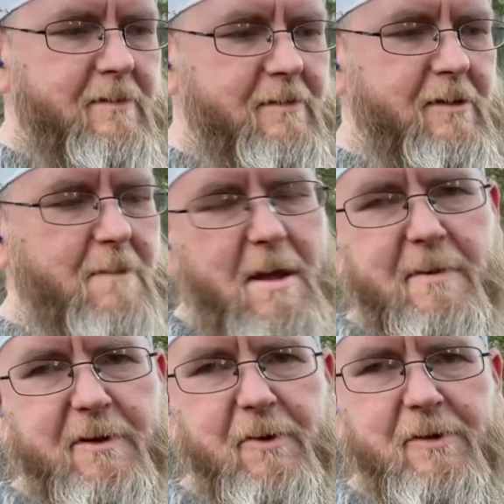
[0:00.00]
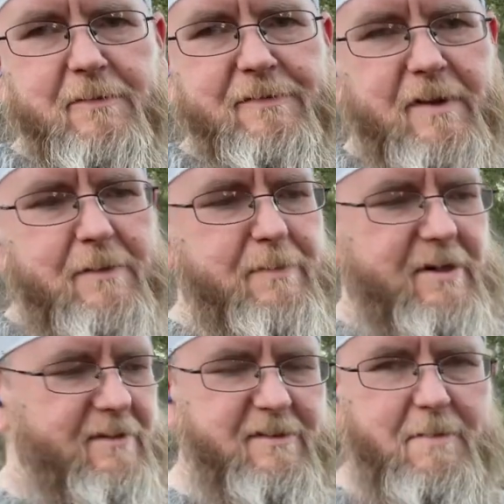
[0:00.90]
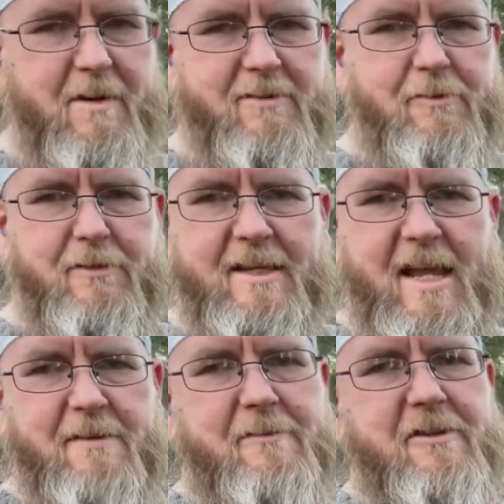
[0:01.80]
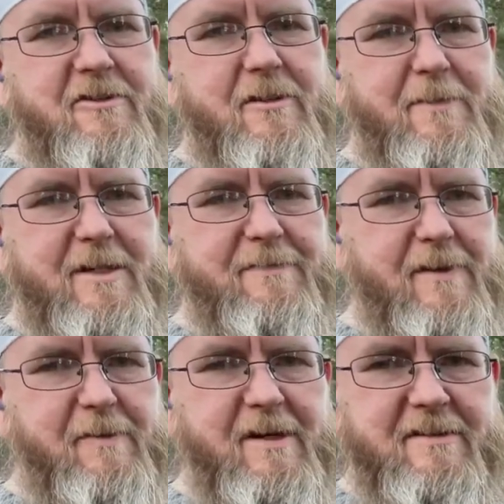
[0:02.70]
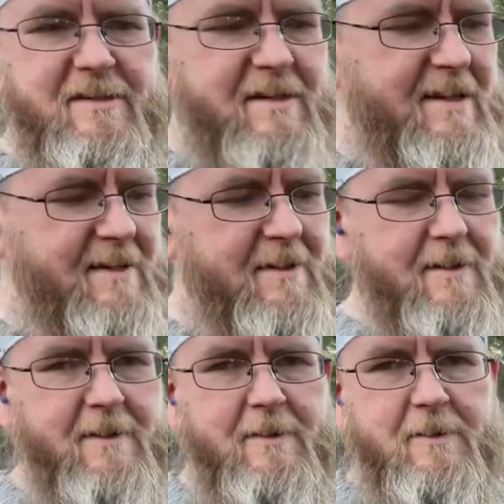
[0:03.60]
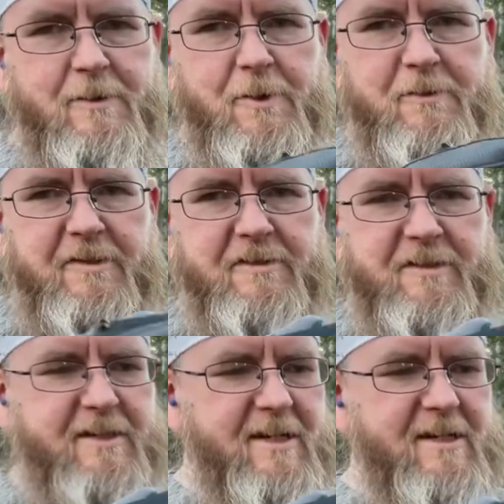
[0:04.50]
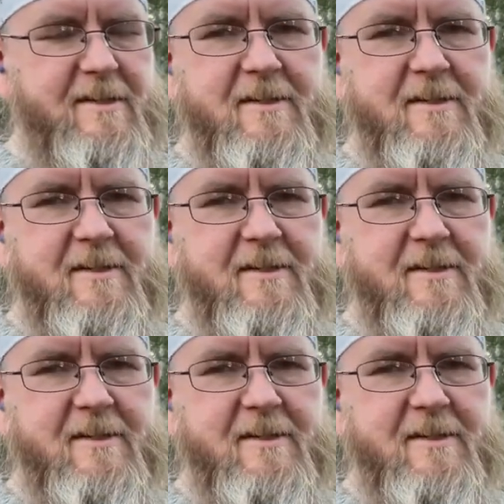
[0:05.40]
All right, maybe it won't but because I'm not gonna hold the can while I shoot. But if I was holding just the gun,